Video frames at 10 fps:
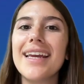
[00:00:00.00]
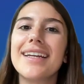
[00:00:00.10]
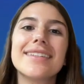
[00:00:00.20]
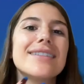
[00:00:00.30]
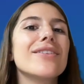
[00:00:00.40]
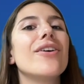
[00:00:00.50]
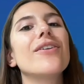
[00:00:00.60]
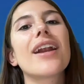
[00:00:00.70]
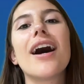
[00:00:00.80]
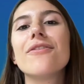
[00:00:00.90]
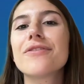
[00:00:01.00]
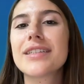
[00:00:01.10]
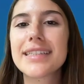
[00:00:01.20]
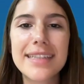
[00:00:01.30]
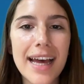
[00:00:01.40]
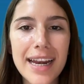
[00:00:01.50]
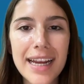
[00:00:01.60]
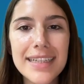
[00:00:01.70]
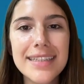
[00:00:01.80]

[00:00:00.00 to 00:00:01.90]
in a sought after setting,